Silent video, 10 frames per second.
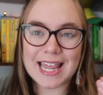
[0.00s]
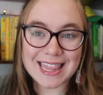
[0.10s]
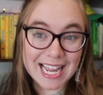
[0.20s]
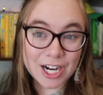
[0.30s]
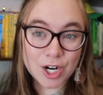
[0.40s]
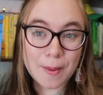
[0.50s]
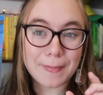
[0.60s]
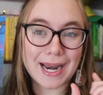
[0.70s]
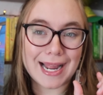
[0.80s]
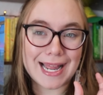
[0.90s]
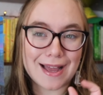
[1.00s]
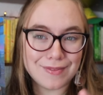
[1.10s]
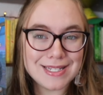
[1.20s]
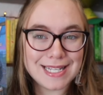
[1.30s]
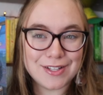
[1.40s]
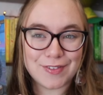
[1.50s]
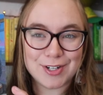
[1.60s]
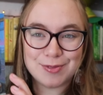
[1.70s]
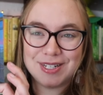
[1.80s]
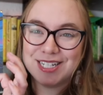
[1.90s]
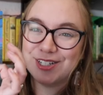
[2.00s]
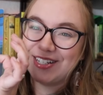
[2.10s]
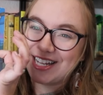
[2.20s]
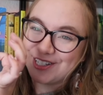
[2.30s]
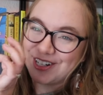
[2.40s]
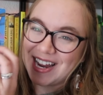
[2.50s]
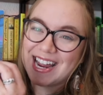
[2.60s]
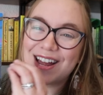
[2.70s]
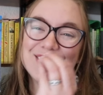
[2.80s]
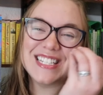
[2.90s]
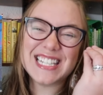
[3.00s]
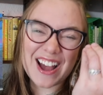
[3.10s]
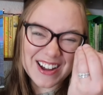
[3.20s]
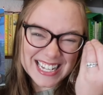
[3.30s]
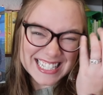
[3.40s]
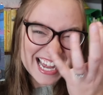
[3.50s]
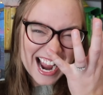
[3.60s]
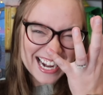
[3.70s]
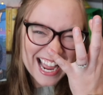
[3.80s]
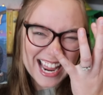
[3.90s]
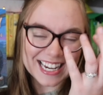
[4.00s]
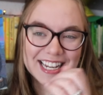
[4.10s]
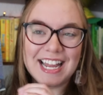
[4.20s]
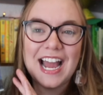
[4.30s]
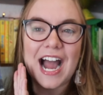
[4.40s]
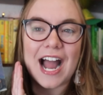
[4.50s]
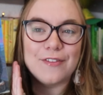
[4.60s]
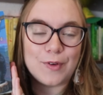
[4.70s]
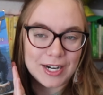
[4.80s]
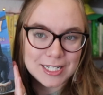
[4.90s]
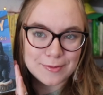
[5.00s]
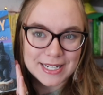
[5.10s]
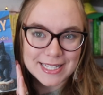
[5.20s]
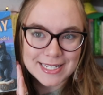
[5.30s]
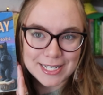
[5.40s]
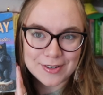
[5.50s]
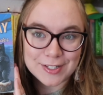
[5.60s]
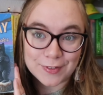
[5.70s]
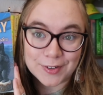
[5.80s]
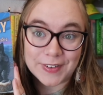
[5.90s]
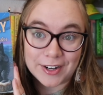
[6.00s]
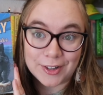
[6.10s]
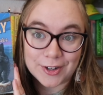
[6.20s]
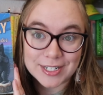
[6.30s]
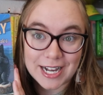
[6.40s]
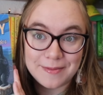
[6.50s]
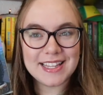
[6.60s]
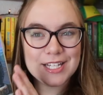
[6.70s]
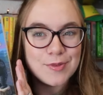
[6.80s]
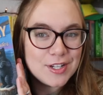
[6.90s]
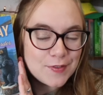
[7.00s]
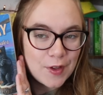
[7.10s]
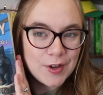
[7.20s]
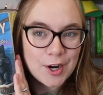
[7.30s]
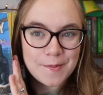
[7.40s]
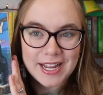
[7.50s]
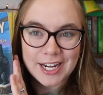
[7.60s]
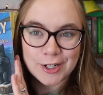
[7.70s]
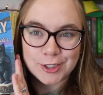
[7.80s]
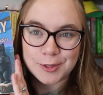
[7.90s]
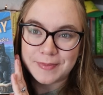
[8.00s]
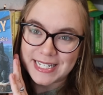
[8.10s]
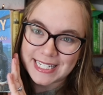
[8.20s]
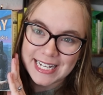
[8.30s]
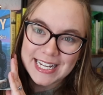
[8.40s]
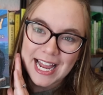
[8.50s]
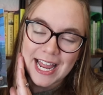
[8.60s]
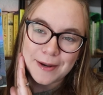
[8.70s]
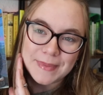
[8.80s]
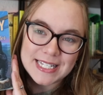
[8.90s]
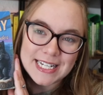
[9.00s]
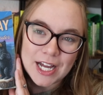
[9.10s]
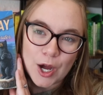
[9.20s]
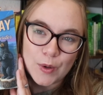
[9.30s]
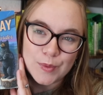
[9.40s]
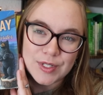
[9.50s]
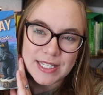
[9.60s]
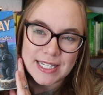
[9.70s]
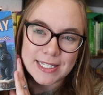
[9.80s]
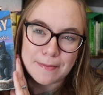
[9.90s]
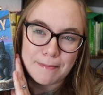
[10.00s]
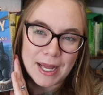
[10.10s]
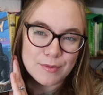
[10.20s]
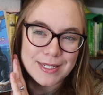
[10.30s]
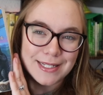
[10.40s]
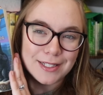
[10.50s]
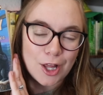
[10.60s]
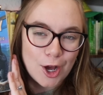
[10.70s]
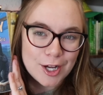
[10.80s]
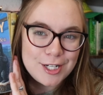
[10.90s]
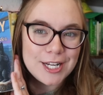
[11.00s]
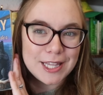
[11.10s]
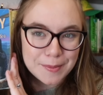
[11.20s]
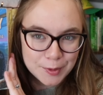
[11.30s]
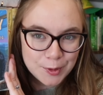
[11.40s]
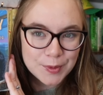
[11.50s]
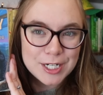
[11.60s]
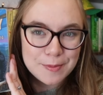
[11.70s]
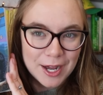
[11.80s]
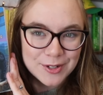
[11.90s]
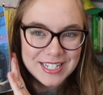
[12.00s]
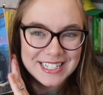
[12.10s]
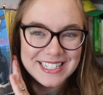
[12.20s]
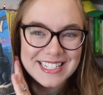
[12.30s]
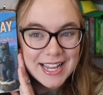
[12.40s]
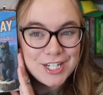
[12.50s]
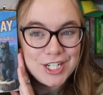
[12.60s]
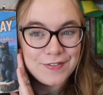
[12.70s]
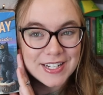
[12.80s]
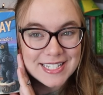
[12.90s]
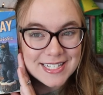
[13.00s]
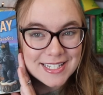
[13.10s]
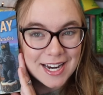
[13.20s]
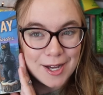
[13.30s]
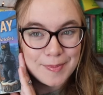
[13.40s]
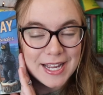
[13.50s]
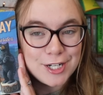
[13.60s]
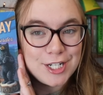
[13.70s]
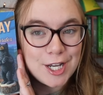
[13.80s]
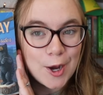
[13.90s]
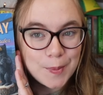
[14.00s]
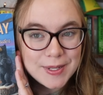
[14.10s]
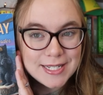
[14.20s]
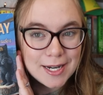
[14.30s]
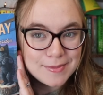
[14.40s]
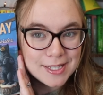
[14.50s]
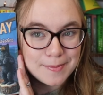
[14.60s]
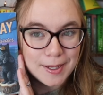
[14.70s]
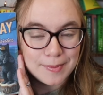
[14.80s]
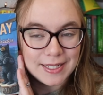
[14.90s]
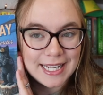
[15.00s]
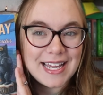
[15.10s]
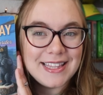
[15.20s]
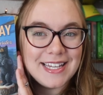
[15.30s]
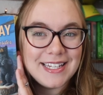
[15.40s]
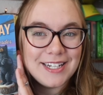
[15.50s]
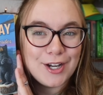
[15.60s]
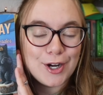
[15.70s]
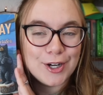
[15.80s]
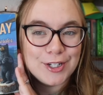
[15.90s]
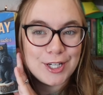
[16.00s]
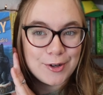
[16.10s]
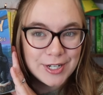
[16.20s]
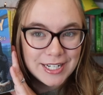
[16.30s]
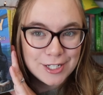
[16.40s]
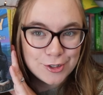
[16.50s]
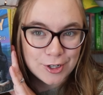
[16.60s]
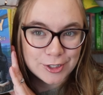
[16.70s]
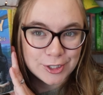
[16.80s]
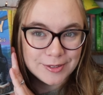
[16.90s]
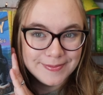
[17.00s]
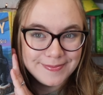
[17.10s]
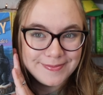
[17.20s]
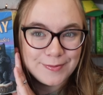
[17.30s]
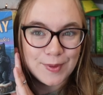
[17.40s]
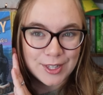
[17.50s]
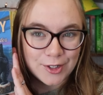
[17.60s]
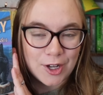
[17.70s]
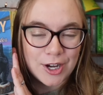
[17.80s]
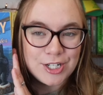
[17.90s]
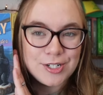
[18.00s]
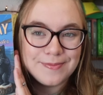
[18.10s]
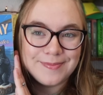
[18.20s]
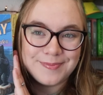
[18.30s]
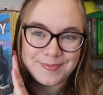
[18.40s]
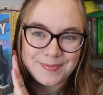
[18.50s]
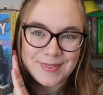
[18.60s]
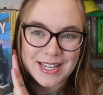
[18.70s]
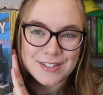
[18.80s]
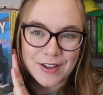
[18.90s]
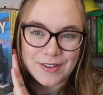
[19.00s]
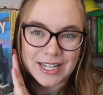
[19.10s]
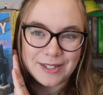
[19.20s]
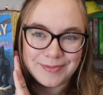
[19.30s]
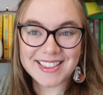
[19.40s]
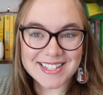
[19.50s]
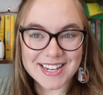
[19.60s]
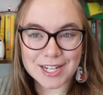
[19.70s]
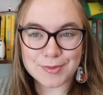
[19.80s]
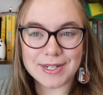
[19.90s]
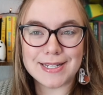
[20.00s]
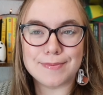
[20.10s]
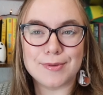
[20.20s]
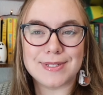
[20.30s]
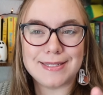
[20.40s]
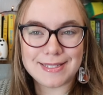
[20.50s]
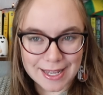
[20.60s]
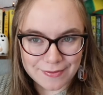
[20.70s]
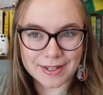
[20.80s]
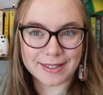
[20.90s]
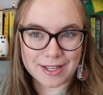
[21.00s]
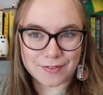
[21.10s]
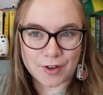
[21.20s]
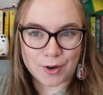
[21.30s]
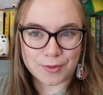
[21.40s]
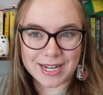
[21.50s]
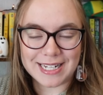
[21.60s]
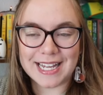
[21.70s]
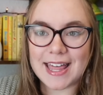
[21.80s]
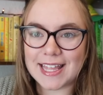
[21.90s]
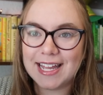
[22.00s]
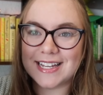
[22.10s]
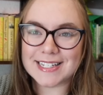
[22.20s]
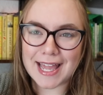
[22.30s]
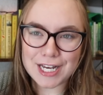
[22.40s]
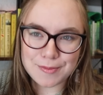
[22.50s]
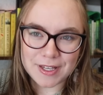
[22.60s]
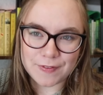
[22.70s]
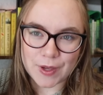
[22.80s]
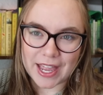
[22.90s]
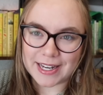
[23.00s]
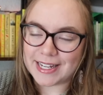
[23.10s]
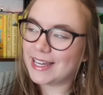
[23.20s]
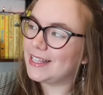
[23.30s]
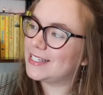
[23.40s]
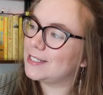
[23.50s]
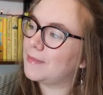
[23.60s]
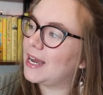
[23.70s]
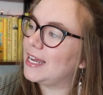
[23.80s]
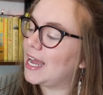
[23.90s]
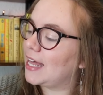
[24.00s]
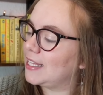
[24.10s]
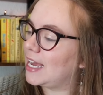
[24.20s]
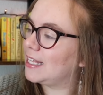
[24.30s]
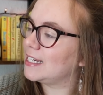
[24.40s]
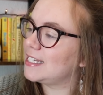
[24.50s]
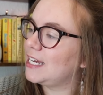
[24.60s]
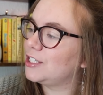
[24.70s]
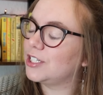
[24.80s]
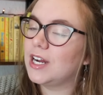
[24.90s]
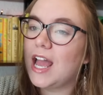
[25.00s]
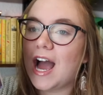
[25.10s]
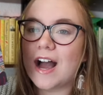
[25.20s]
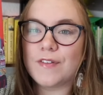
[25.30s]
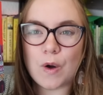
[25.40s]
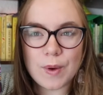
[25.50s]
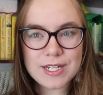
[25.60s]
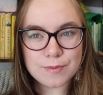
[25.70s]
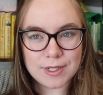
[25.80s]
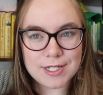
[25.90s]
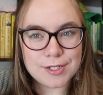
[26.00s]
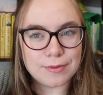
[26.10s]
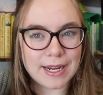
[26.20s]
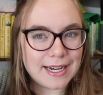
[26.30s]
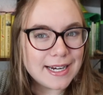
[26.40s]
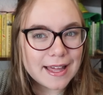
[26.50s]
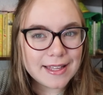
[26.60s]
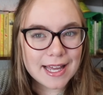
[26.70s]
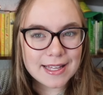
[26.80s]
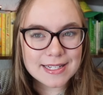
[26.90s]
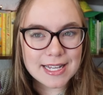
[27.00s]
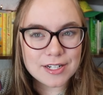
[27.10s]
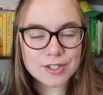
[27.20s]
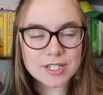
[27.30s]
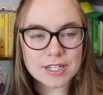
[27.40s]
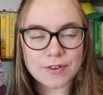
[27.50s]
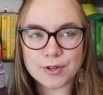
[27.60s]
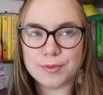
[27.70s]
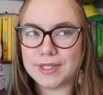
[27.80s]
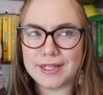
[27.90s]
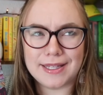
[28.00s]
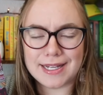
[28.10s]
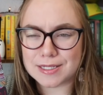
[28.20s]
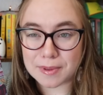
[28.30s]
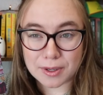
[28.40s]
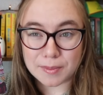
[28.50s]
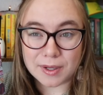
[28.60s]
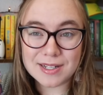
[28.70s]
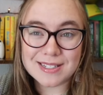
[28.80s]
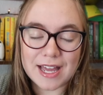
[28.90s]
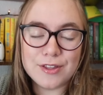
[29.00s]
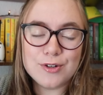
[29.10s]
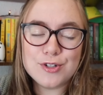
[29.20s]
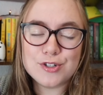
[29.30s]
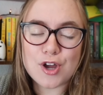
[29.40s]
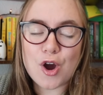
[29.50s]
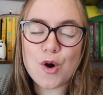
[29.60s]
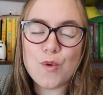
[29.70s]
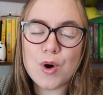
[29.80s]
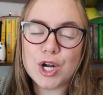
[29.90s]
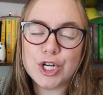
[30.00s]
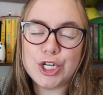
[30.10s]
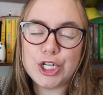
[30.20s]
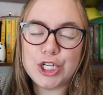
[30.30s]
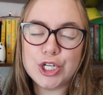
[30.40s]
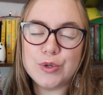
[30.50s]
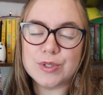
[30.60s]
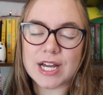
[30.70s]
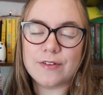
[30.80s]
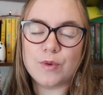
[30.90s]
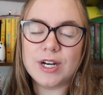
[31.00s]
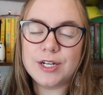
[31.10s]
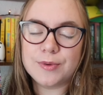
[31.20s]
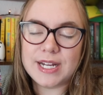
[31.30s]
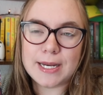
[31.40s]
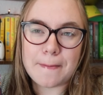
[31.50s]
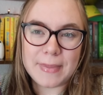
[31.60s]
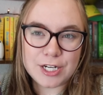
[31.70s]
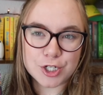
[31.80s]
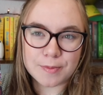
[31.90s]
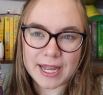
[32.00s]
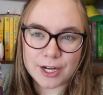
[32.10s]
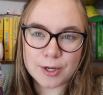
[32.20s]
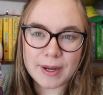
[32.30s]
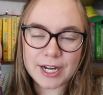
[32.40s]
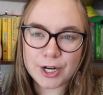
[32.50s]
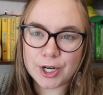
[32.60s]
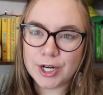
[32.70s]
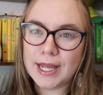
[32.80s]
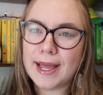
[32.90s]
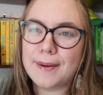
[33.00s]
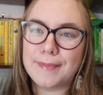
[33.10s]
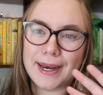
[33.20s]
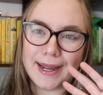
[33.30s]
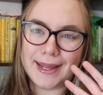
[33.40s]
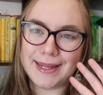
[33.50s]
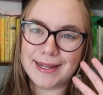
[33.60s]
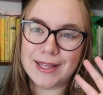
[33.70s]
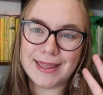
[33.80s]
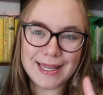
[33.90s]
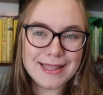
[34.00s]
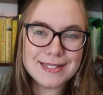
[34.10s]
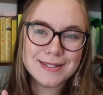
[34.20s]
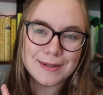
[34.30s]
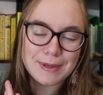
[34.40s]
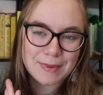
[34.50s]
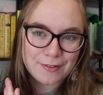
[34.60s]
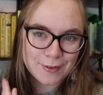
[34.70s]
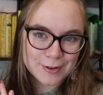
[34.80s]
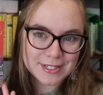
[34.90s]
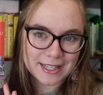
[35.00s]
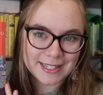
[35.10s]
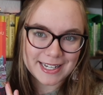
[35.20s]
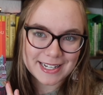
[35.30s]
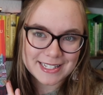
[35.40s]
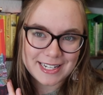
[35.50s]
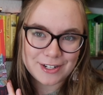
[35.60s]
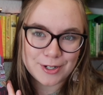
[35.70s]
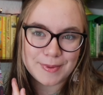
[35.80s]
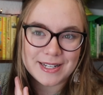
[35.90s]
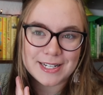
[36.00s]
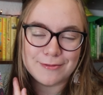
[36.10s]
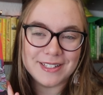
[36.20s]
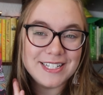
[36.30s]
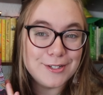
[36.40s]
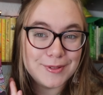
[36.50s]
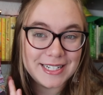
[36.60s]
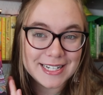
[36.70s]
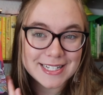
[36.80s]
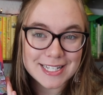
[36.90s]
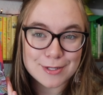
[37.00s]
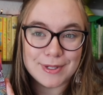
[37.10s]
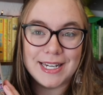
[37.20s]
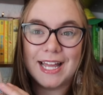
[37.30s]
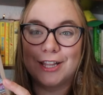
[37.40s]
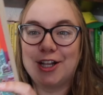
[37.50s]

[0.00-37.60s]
there, but I haven't seen the first one until yesterday, and I was so excited! I wanted to read this series for a very long time. This one is following our main character, Misty, and Misty owns this mountain lodge in the Blue Ridge Mountains, and she fixes it up and she opens it up to the public, and then her yoga instructor, with the lodge is found dead. This next one is most definitely a fall read, and that is Catch Me If You Candy, and this is by Ellie Alexander. I've always wanted to read an Ellie Alexander because I've heard really good things about her books, and they're so cute. I've wanted to read Meet Your Baker by her, but I think this is going to be my first Ellie Alexander because I really do want to get to this one, and